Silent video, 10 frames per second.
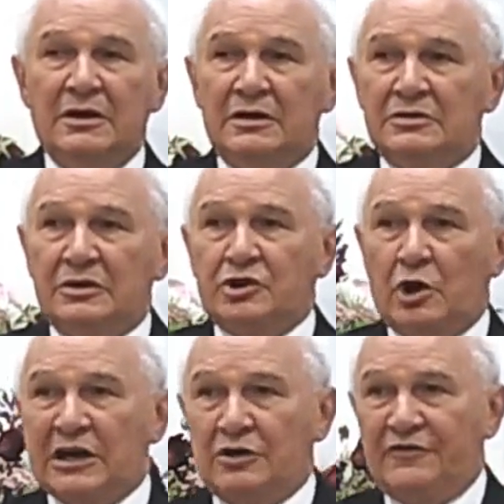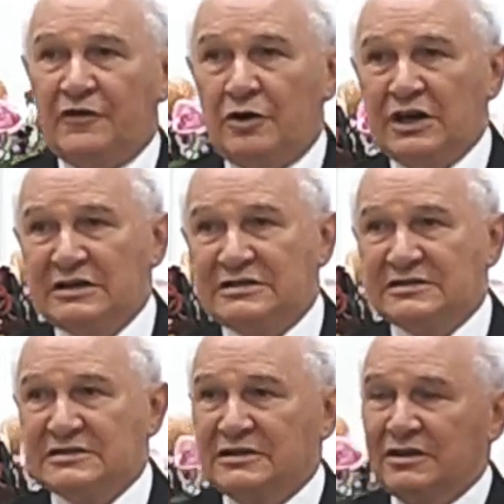Praise here.
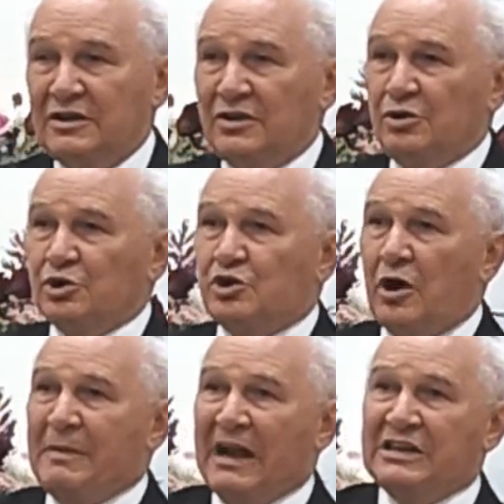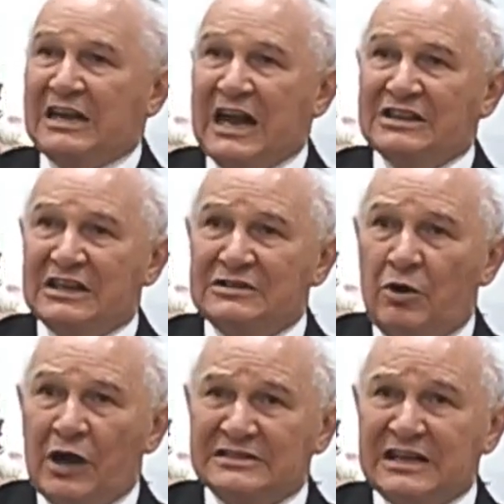Singing, playing the songs, and
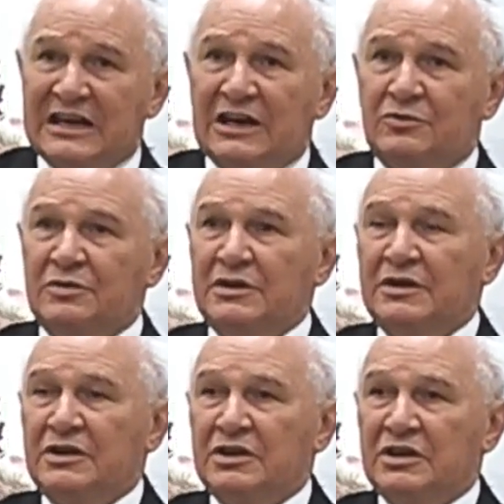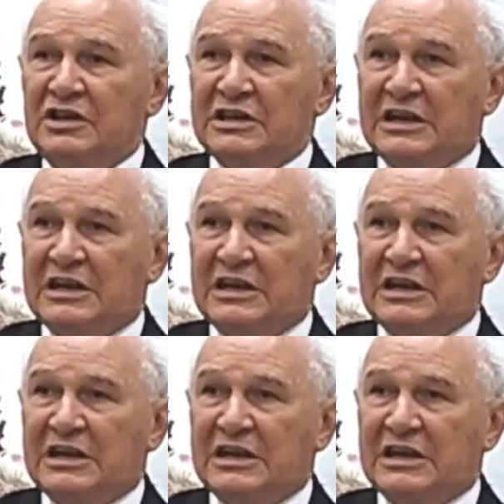the Lord operating each